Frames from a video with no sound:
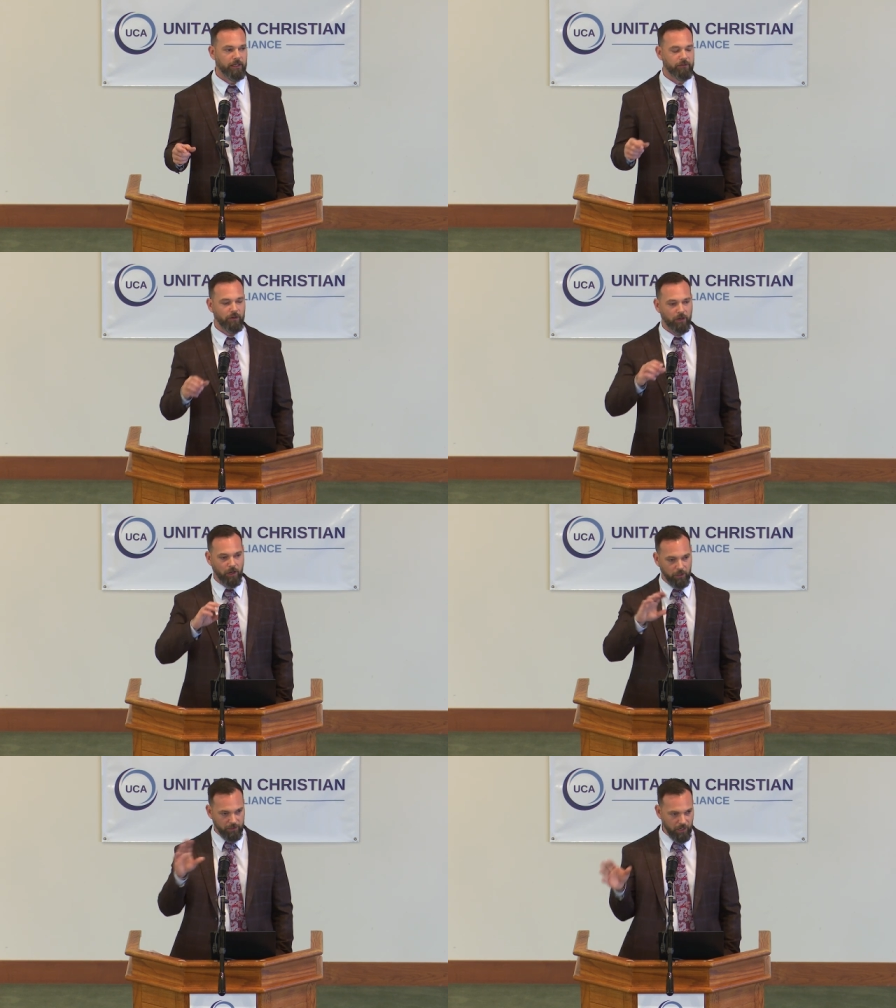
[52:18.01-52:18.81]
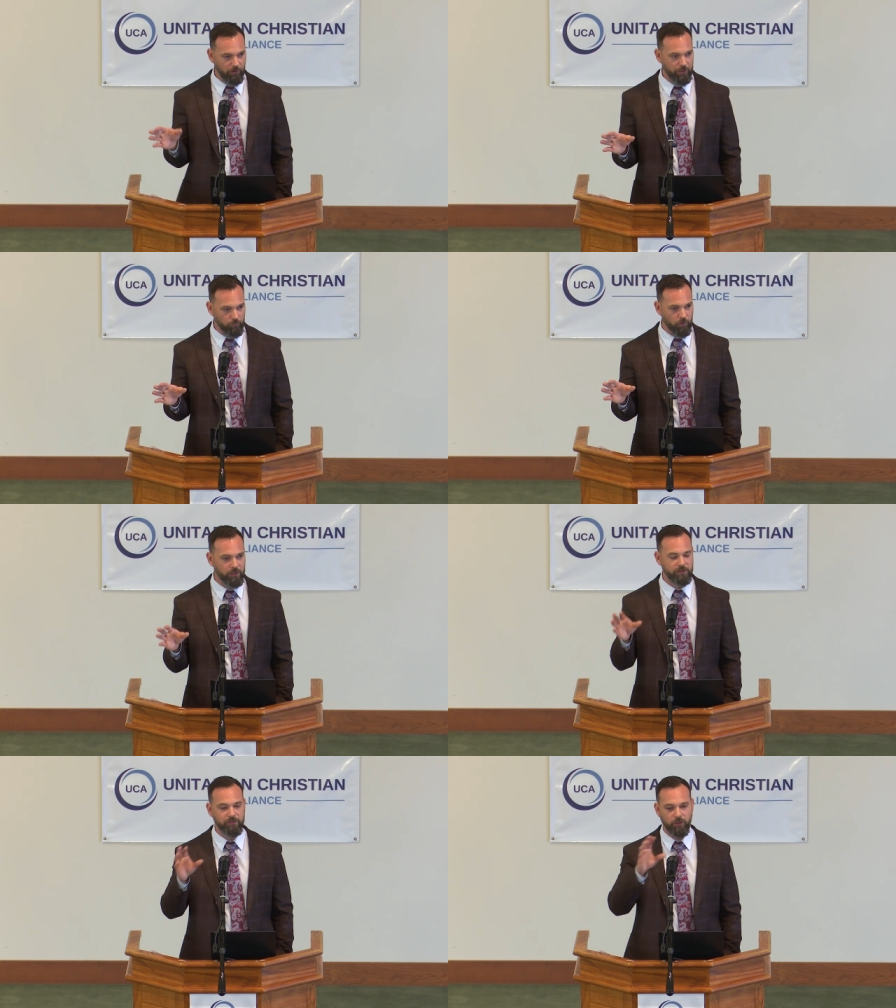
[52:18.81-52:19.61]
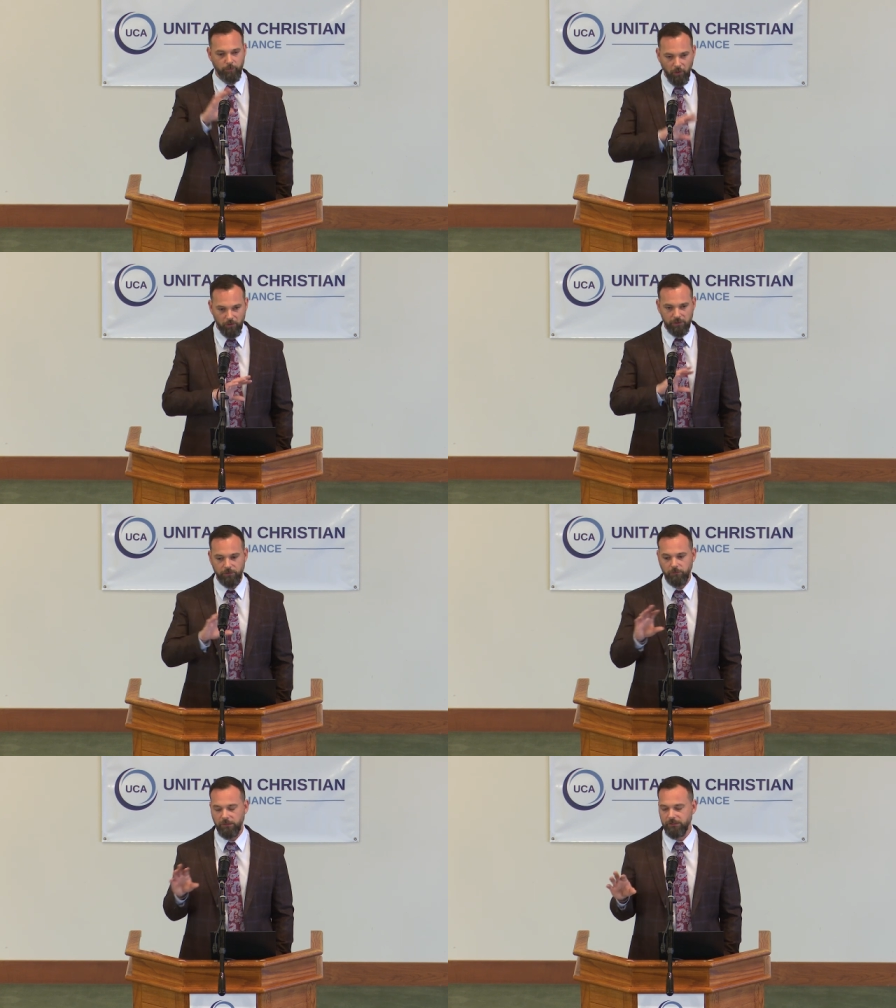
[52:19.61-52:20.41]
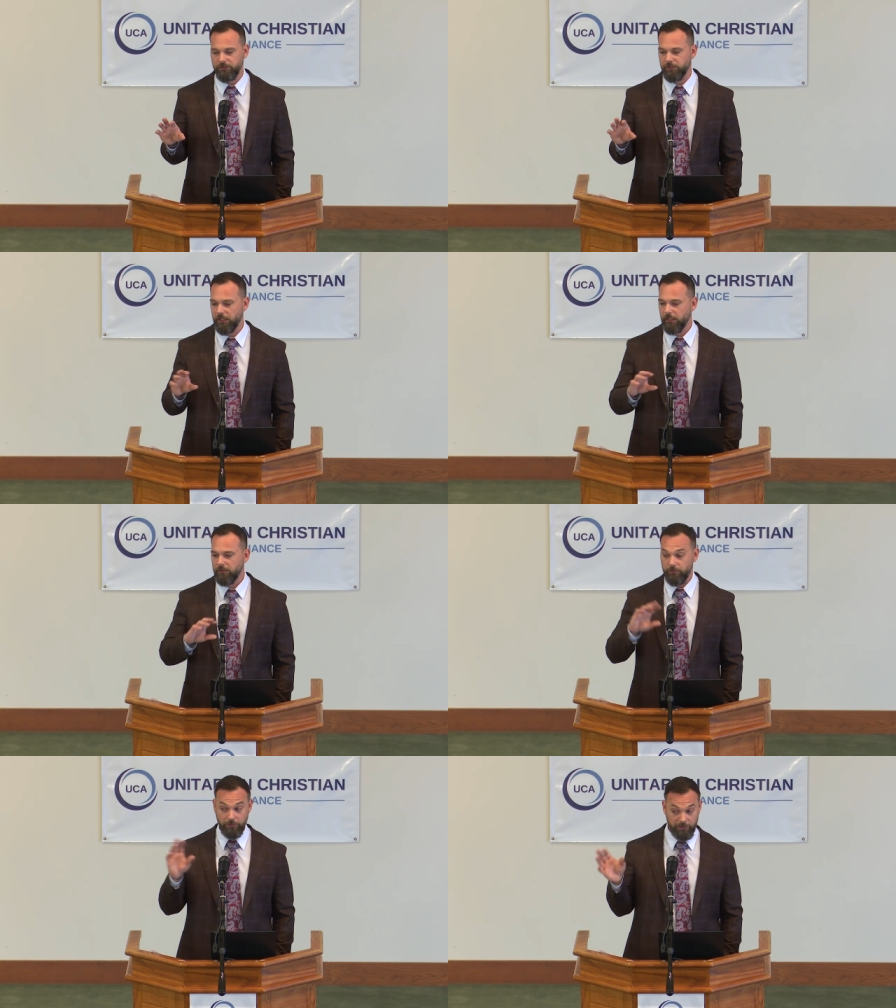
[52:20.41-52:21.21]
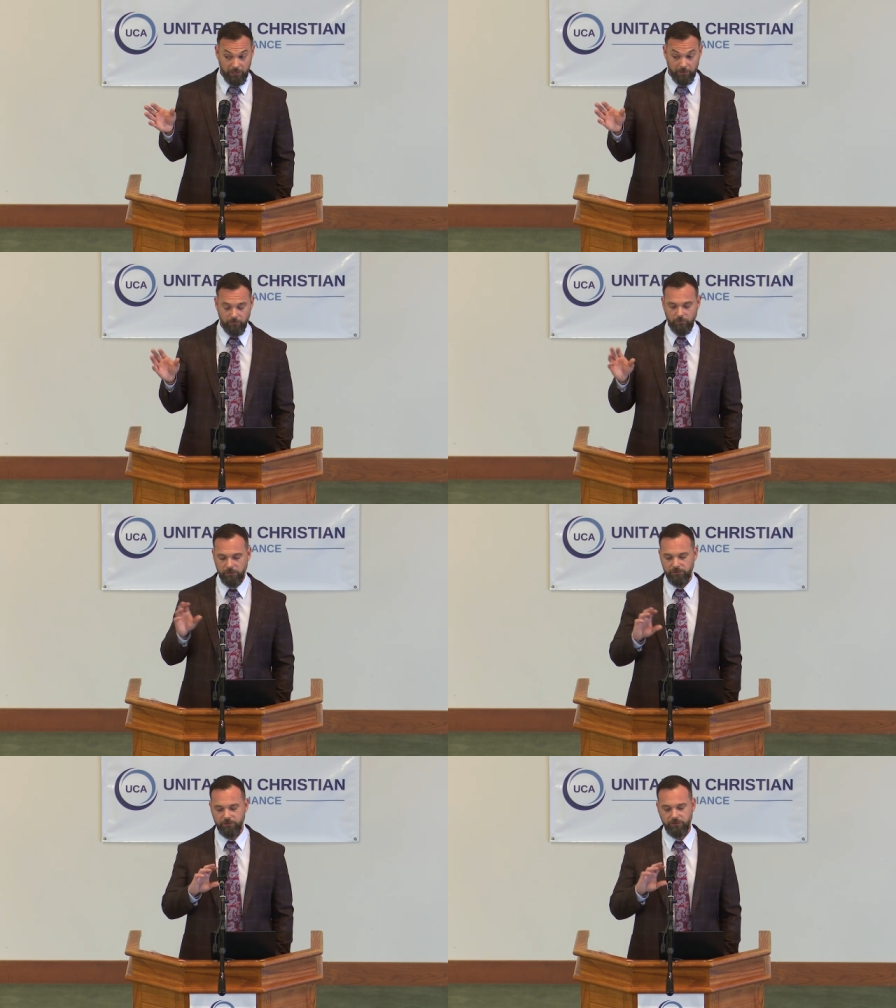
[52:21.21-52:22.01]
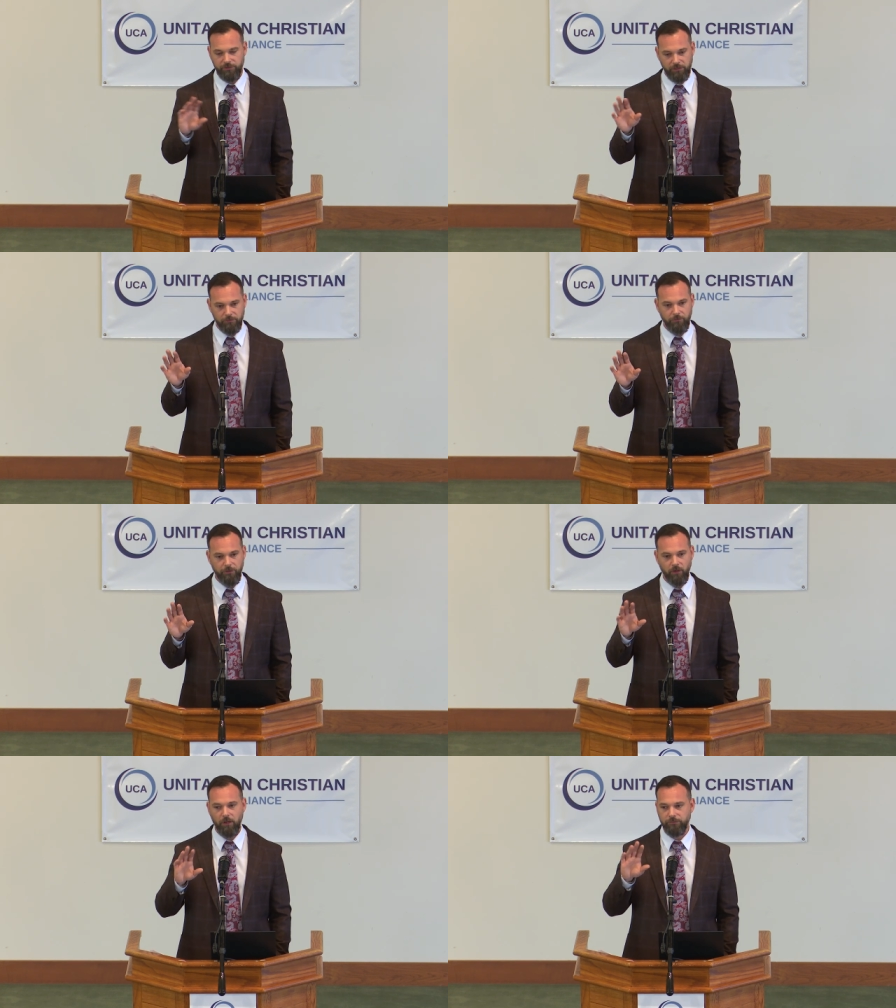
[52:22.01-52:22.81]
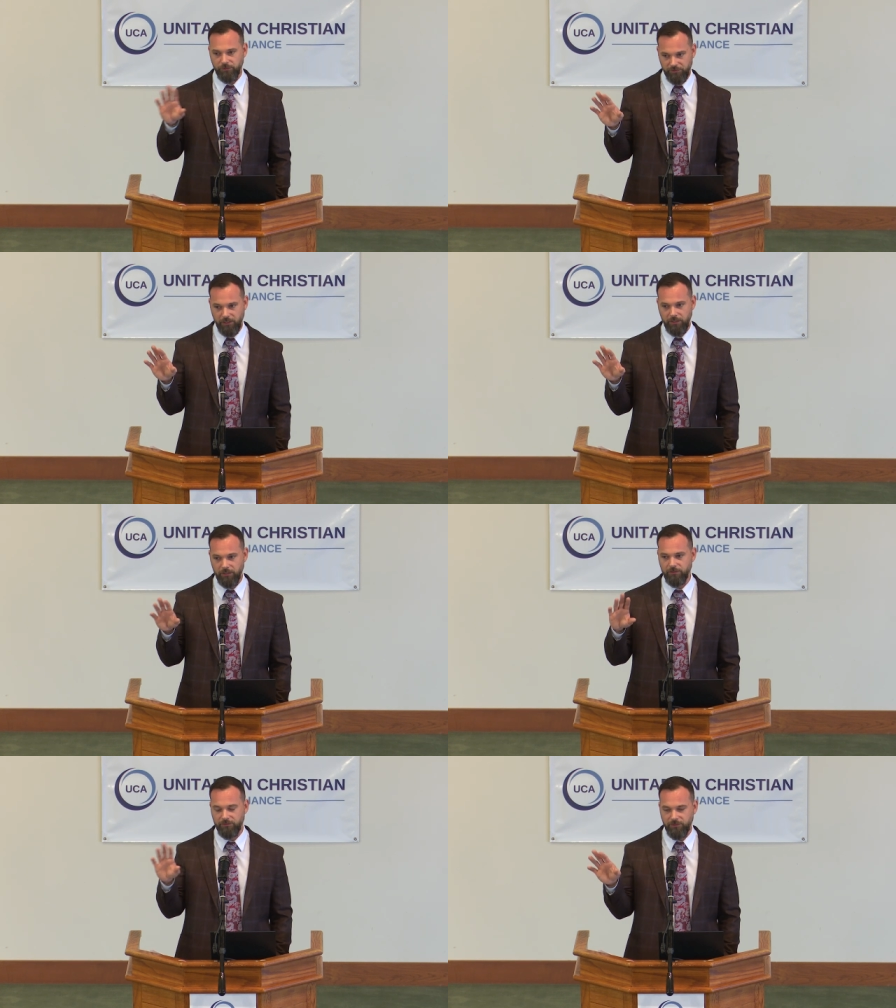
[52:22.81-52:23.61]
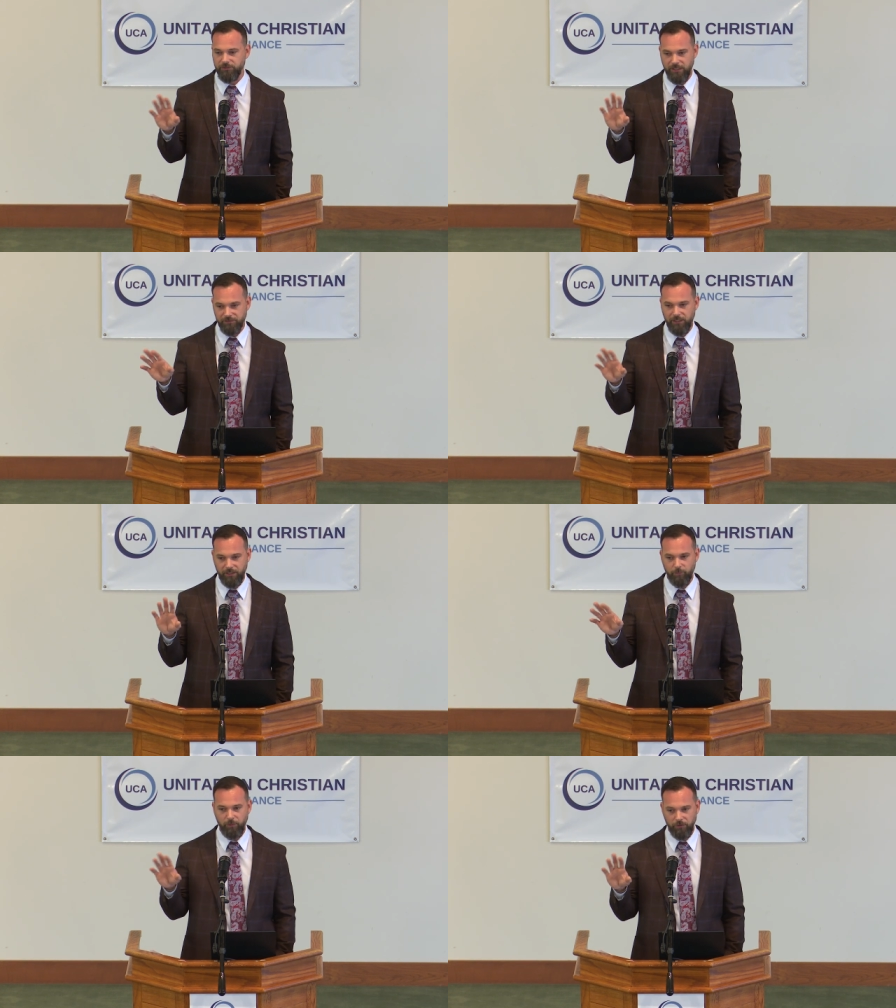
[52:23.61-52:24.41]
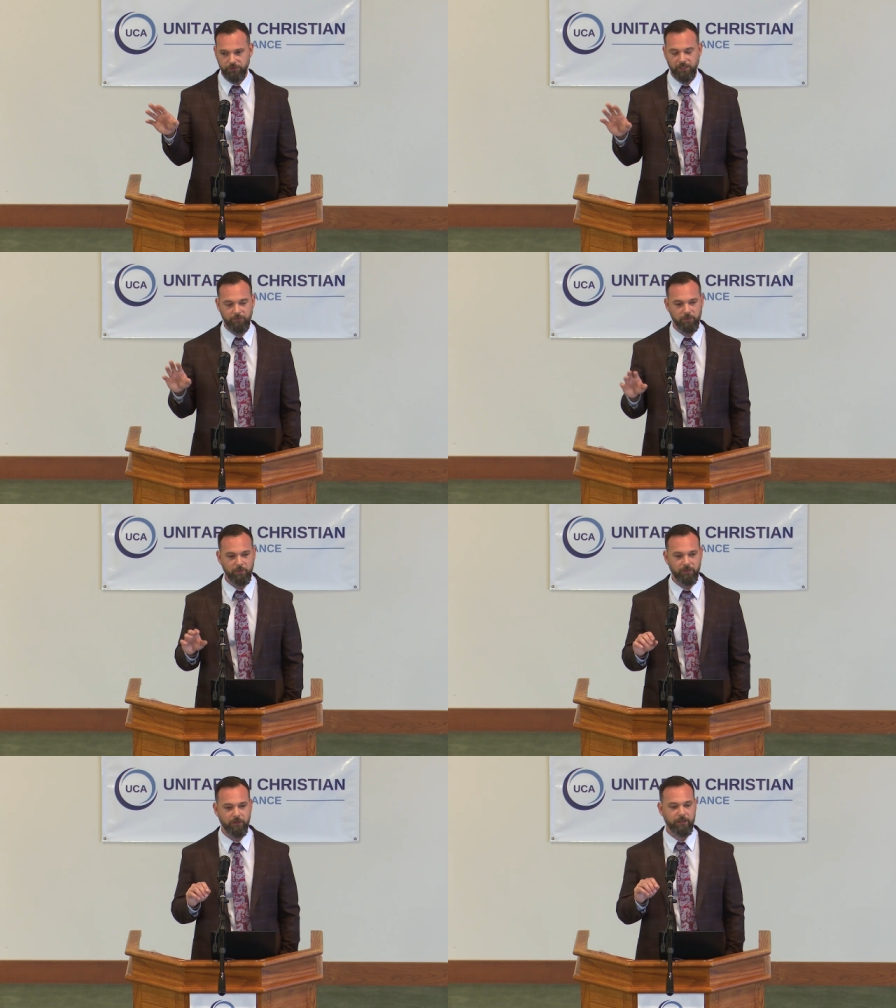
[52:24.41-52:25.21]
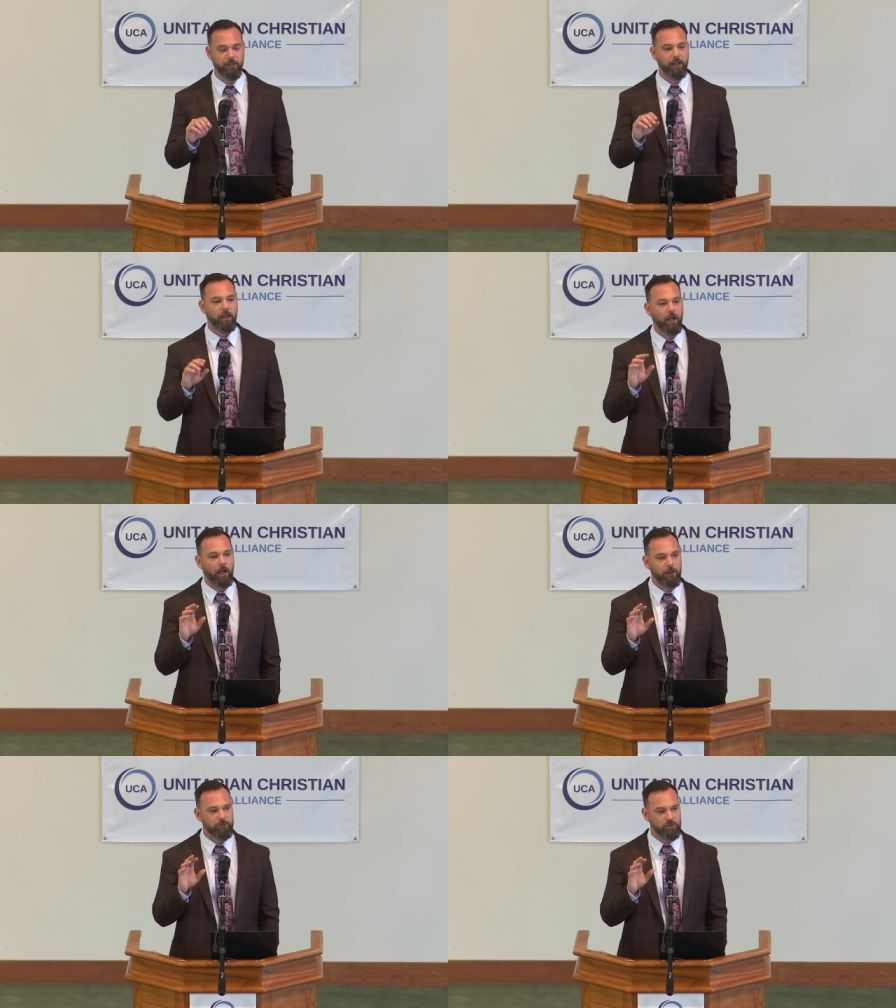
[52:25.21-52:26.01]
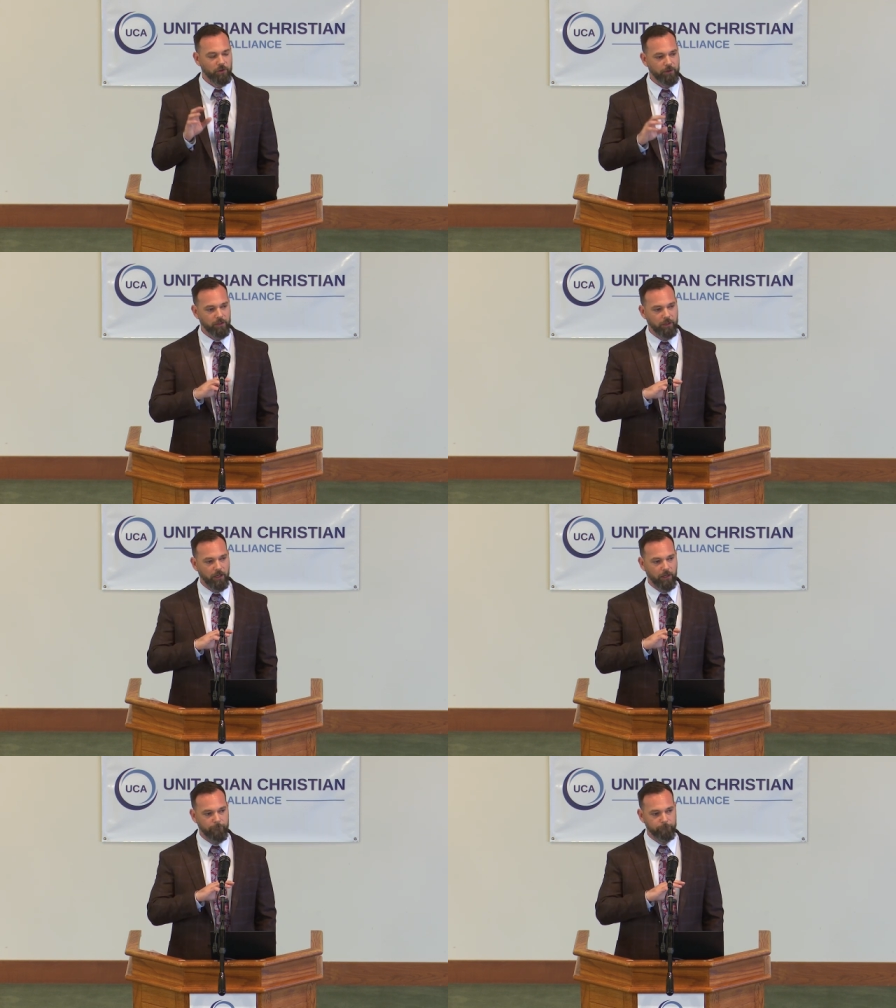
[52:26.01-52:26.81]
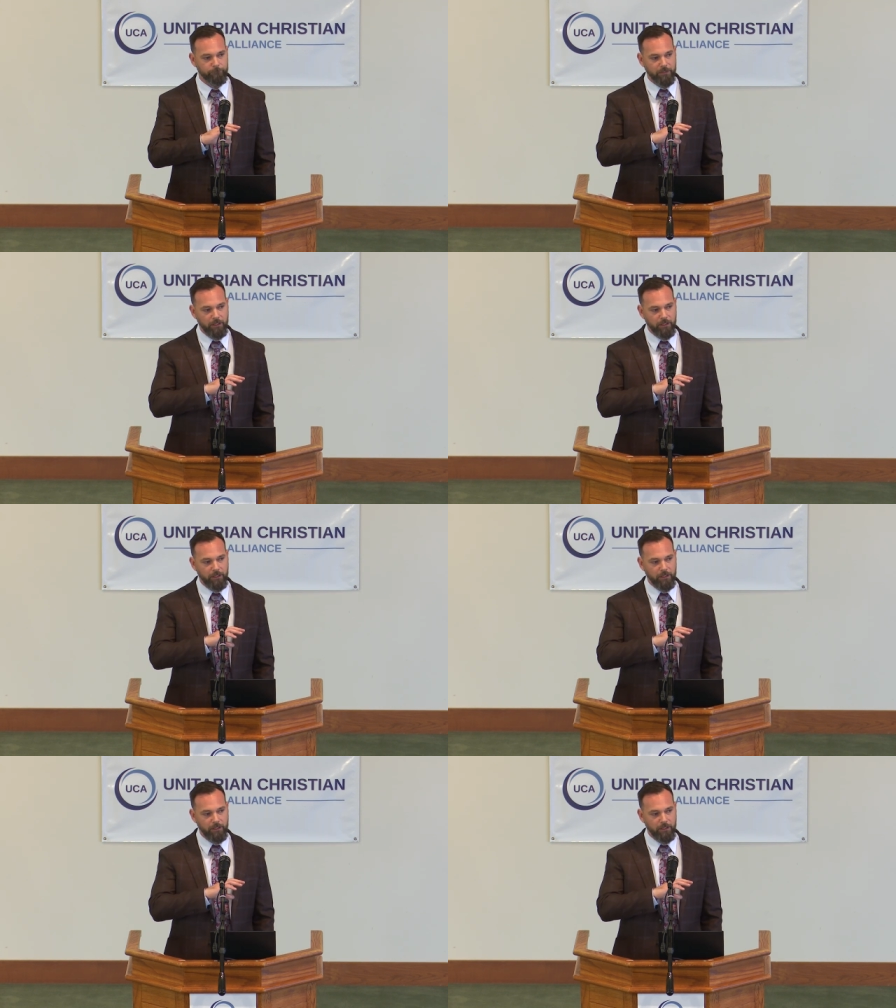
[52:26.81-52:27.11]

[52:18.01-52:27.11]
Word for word: And there are Hungarian ones, there are Polish ones, there are Italian ones. To start the thing off, Socinian, it does not sound like a Polish name to me, right? Uh, so the, um,